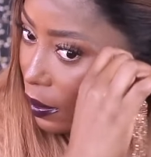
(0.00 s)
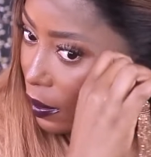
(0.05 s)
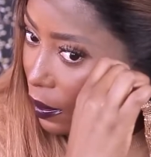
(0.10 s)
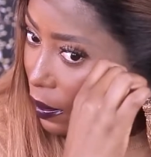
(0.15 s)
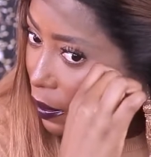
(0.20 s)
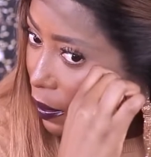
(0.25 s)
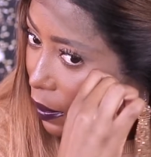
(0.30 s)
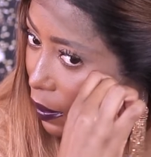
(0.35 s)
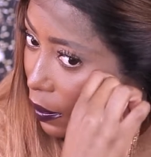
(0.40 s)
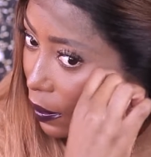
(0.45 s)

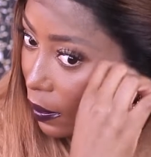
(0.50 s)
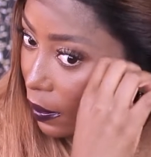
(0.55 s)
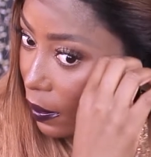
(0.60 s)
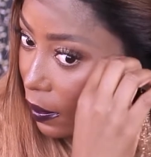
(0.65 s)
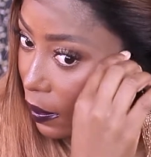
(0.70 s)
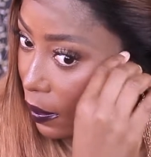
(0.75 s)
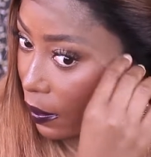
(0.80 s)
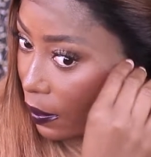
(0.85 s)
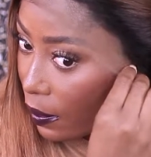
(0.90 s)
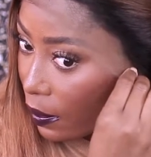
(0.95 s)

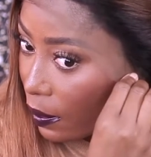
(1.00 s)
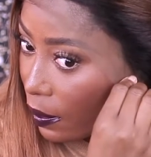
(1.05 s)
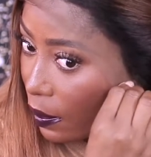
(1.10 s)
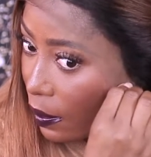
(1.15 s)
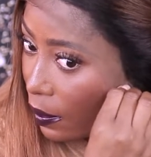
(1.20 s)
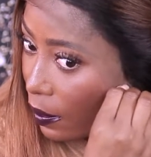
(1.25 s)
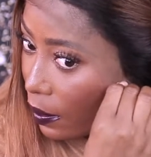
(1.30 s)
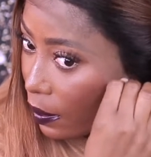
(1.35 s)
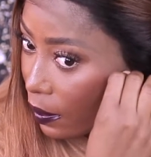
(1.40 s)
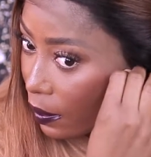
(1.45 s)

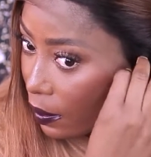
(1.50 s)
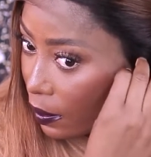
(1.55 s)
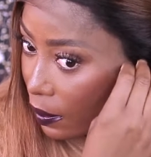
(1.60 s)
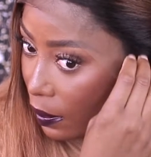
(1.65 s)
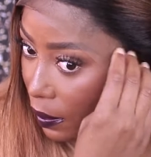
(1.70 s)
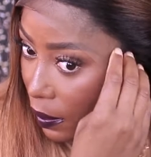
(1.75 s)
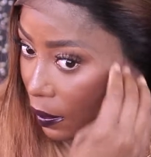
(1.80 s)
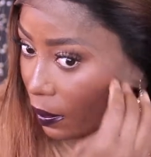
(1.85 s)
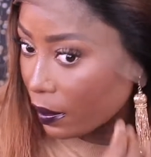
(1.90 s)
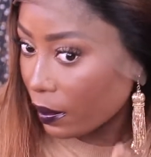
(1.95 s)

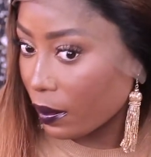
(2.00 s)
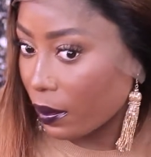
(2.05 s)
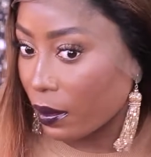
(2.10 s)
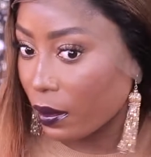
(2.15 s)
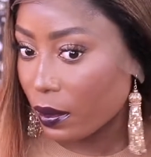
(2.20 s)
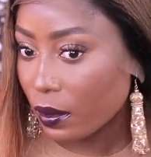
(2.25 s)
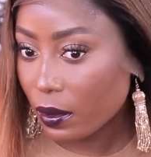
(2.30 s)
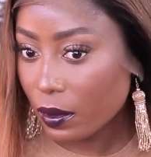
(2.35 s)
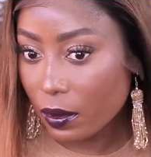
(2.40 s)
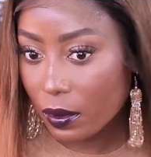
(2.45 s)

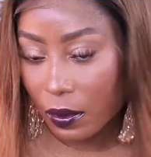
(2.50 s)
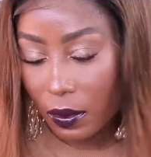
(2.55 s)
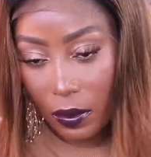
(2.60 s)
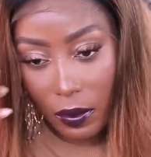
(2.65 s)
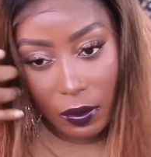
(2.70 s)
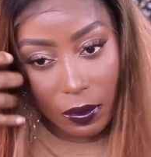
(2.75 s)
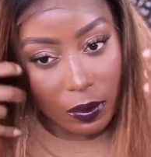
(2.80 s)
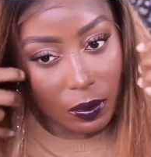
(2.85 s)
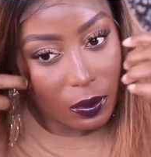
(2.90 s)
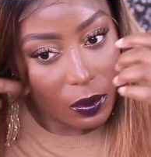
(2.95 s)

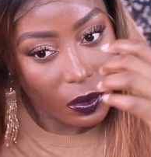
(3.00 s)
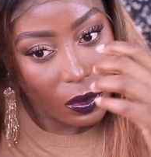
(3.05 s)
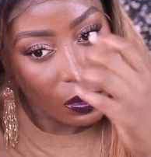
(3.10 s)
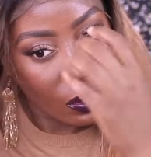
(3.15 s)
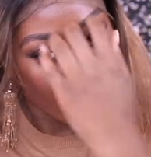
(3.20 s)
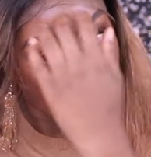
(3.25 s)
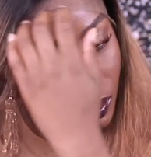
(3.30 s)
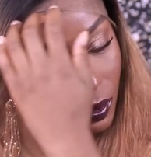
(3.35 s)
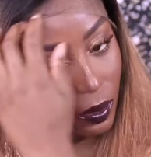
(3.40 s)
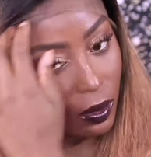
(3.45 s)

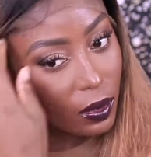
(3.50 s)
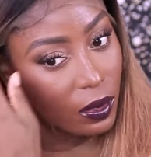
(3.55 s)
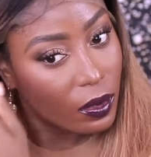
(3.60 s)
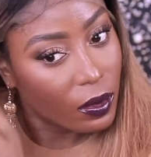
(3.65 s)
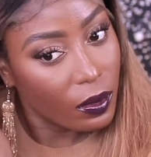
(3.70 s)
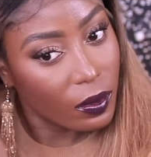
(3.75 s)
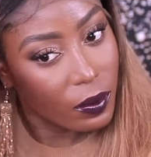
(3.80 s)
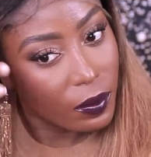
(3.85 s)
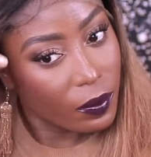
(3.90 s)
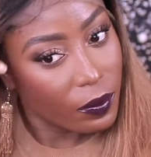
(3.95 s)

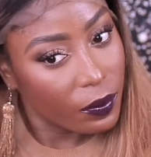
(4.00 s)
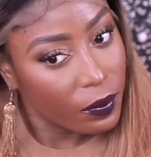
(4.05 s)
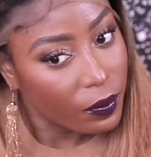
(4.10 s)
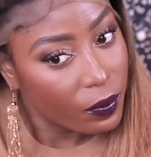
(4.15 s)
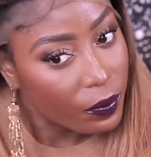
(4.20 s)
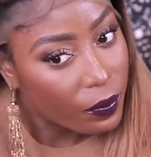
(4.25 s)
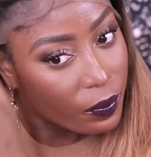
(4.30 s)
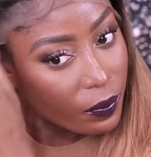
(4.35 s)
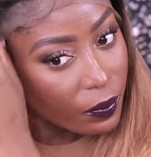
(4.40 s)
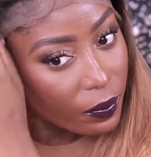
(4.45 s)

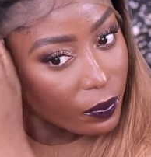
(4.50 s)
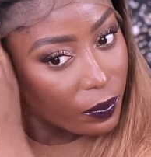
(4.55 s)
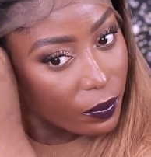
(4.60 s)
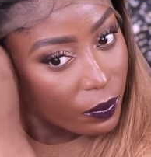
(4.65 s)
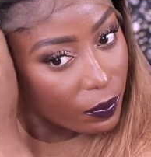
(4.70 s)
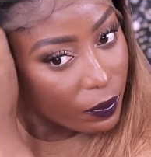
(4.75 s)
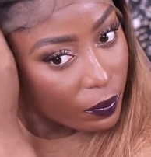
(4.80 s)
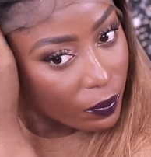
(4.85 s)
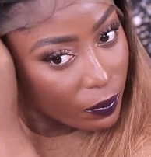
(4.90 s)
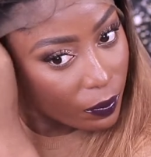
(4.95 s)

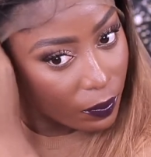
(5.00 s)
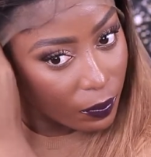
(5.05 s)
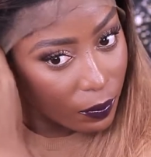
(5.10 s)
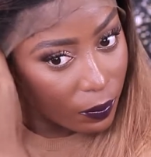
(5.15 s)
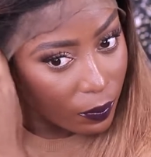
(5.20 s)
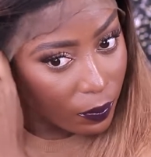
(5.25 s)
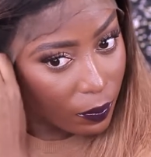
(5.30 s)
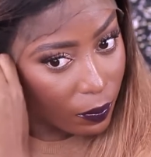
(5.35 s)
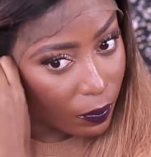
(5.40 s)
(no one is talking)